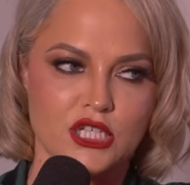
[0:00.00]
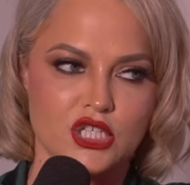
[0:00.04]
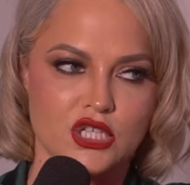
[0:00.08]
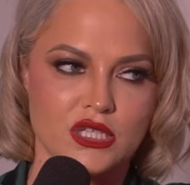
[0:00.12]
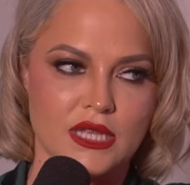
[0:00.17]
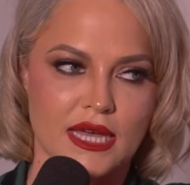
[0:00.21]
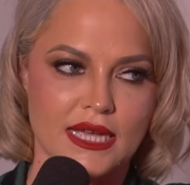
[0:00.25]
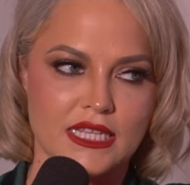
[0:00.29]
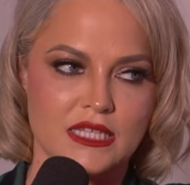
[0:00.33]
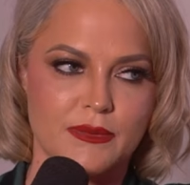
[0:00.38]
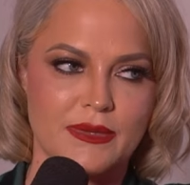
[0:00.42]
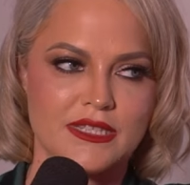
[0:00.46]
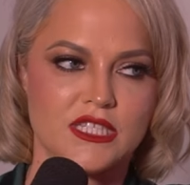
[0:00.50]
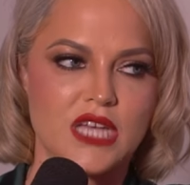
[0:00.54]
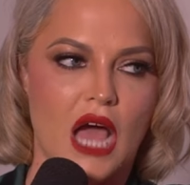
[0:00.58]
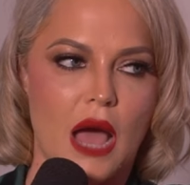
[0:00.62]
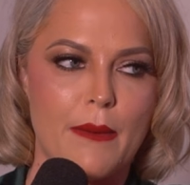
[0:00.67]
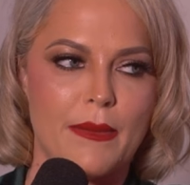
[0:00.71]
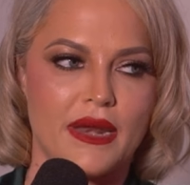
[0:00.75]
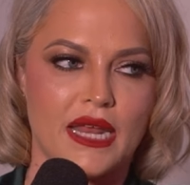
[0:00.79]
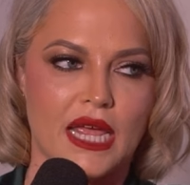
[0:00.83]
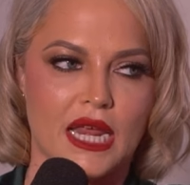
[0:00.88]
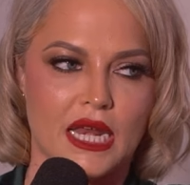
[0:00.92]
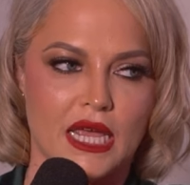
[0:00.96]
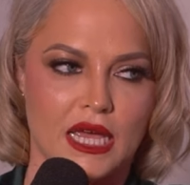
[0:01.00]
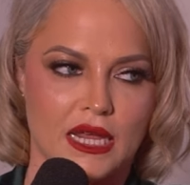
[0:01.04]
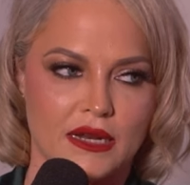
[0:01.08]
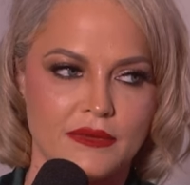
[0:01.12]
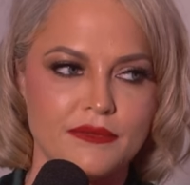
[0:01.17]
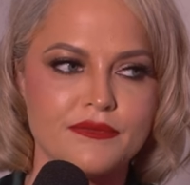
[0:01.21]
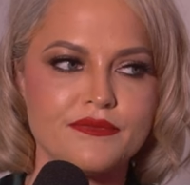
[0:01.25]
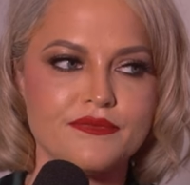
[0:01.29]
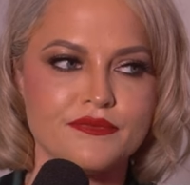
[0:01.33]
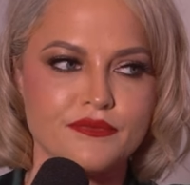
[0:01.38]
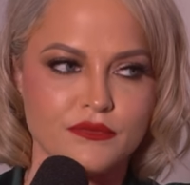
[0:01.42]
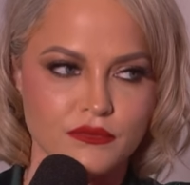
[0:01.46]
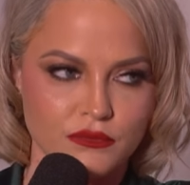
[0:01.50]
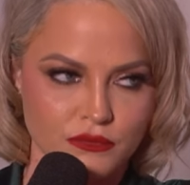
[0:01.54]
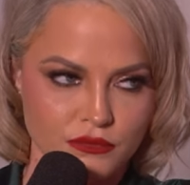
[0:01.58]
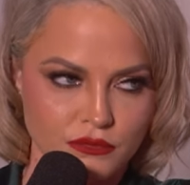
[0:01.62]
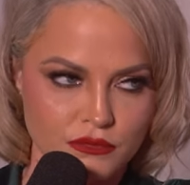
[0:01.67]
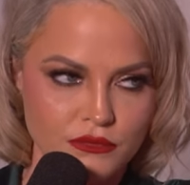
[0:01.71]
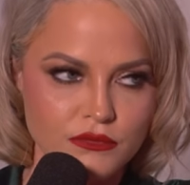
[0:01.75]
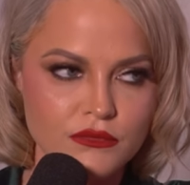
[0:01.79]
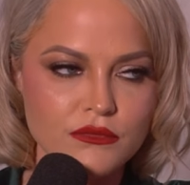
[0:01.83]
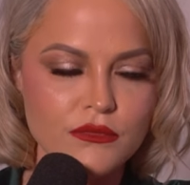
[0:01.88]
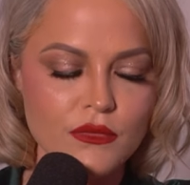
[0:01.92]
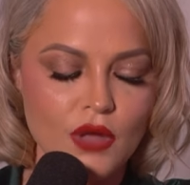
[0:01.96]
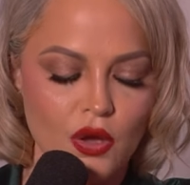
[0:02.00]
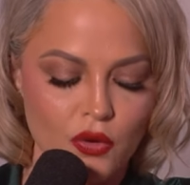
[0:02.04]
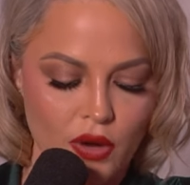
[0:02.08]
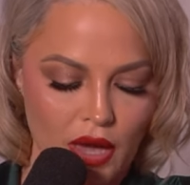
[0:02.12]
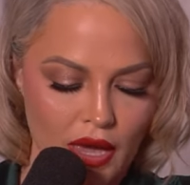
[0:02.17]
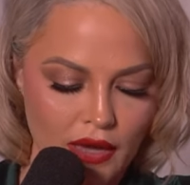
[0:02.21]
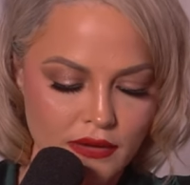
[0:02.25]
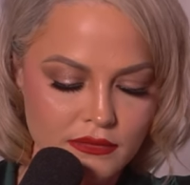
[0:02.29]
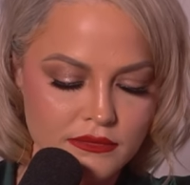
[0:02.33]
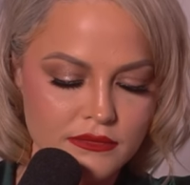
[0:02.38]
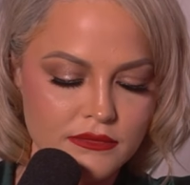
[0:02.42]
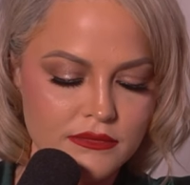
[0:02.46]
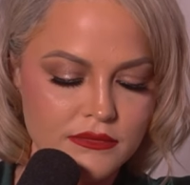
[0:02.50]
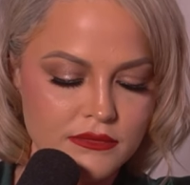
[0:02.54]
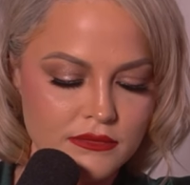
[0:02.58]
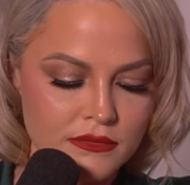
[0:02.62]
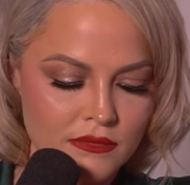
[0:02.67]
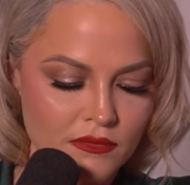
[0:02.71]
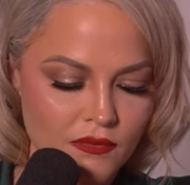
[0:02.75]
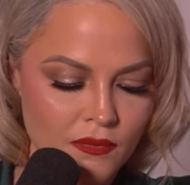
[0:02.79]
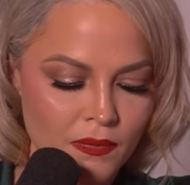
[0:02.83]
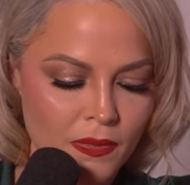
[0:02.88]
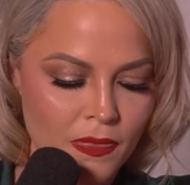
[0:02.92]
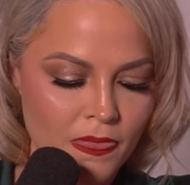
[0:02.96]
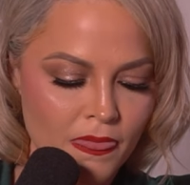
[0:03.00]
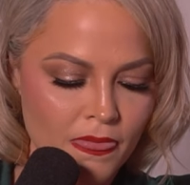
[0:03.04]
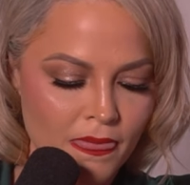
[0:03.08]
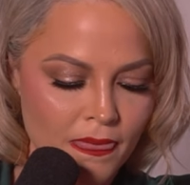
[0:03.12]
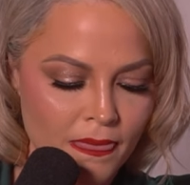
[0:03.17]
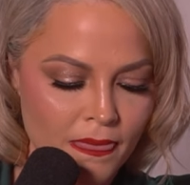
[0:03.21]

I'm you into like to being be dominated. dominated. Yeah. Okay. I, I'm into yeah